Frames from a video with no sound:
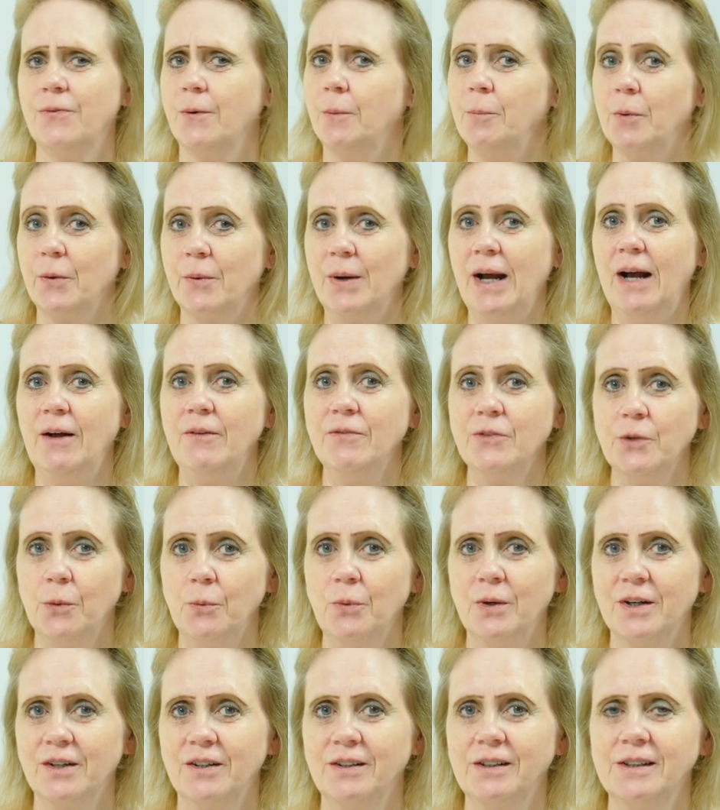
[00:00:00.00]
from around the
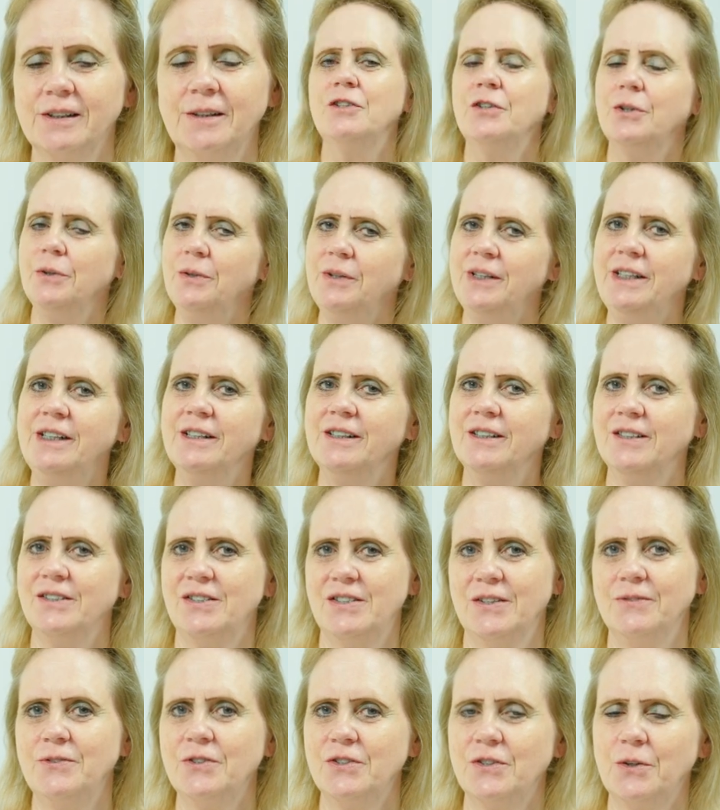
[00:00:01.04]
world, two
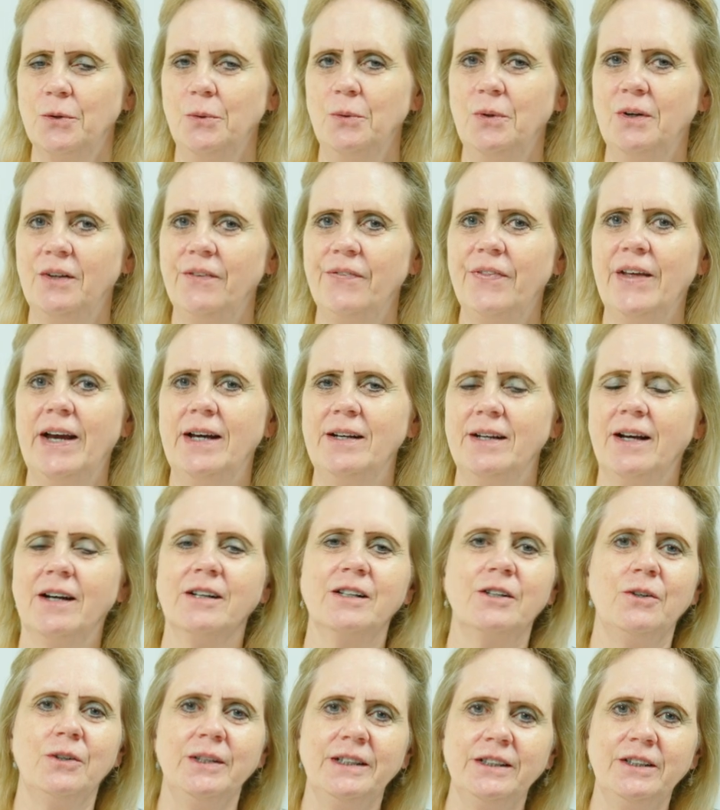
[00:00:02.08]
years of school that are
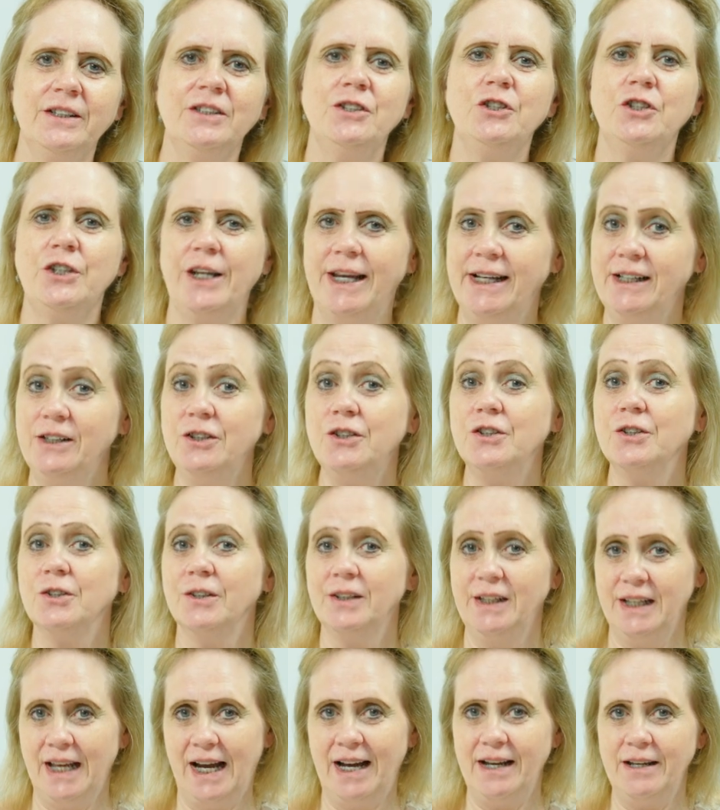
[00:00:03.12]
going to change
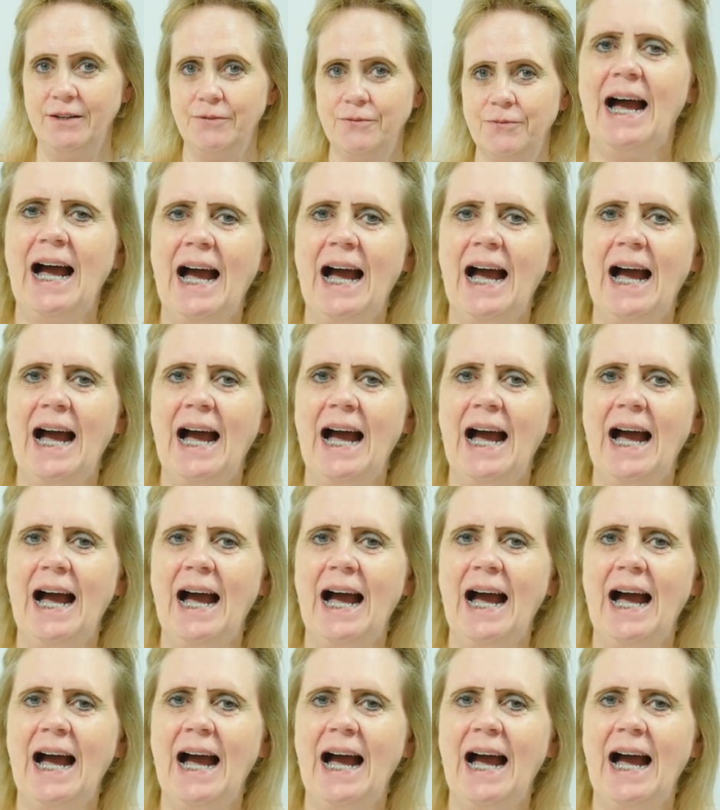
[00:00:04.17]
your life.